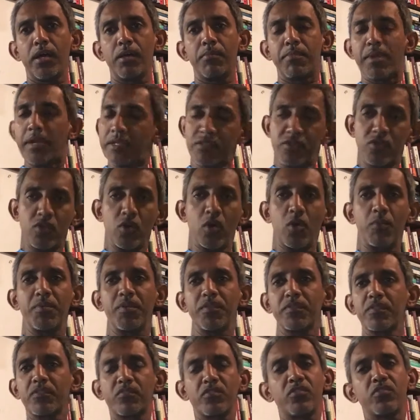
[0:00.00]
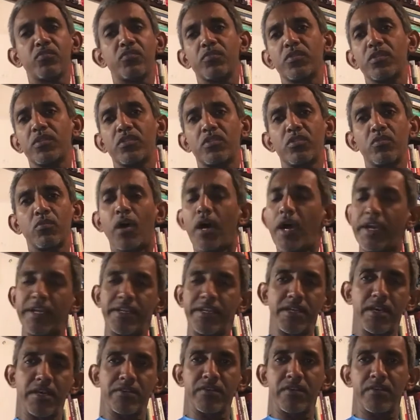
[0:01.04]
brainstorming sessions with you,
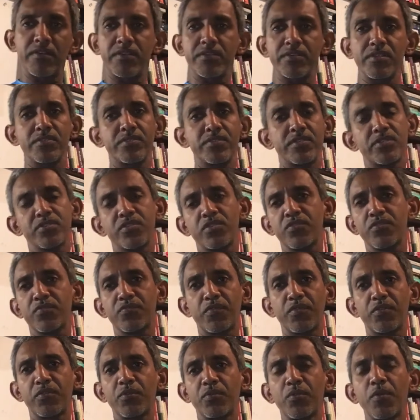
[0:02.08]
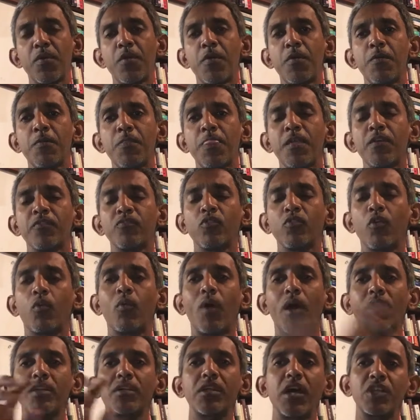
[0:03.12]
idea generation sessions for you. So
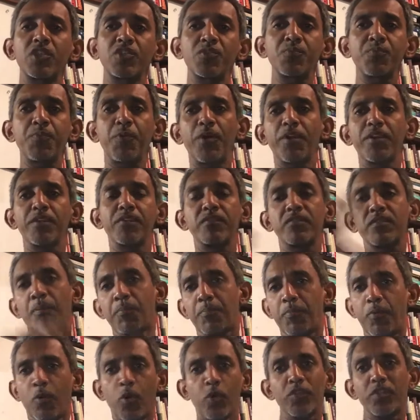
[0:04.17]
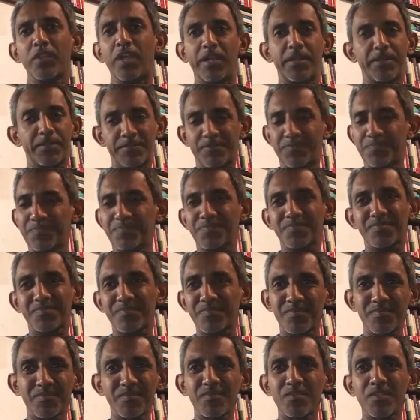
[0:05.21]
what touch points support that?
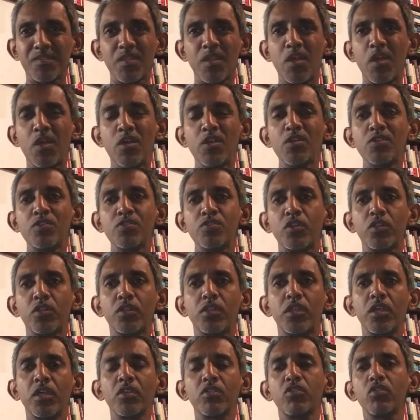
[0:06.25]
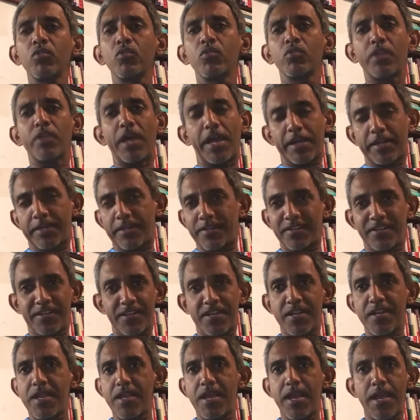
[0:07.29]
So think through that.
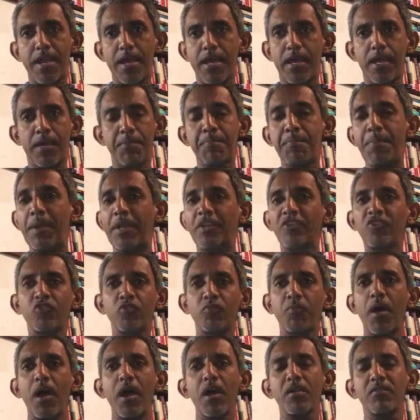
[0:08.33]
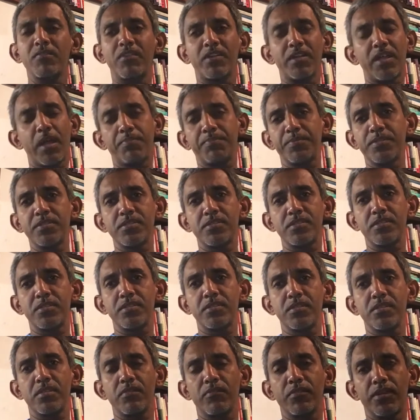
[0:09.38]
Benchmark what happens
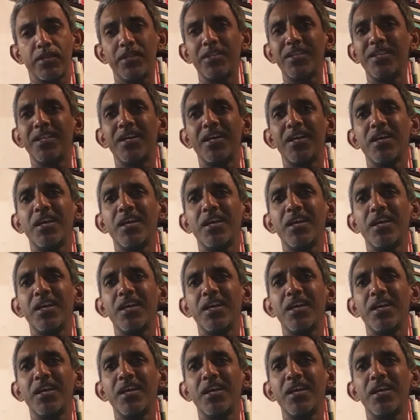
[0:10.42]
in the world,